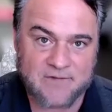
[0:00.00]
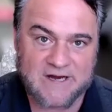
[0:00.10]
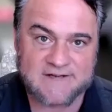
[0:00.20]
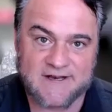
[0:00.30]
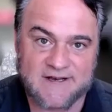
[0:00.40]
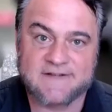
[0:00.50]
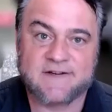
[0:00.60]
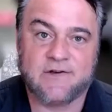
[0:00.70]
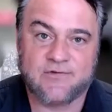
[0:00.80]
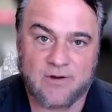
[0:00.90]
Because it is
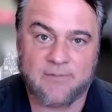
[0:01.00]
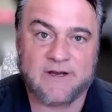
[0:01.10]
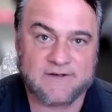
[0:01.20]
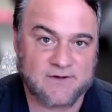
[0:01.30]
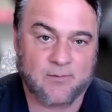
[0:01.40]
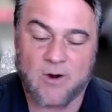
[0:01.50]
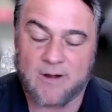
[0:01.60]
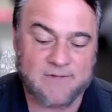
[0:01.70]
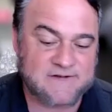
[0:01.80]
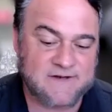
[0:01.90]
contributing to the
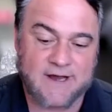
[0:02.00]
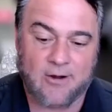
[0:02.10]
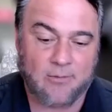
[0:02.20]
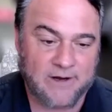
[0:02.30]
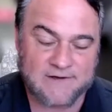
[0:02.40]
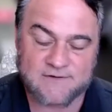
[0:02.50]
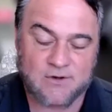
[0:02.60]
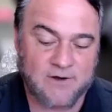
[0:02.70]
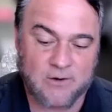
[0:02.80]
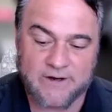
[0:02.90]
problem. It's not helping in
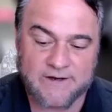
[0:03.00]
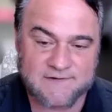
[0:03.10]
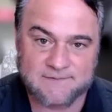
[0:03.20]
so many ways.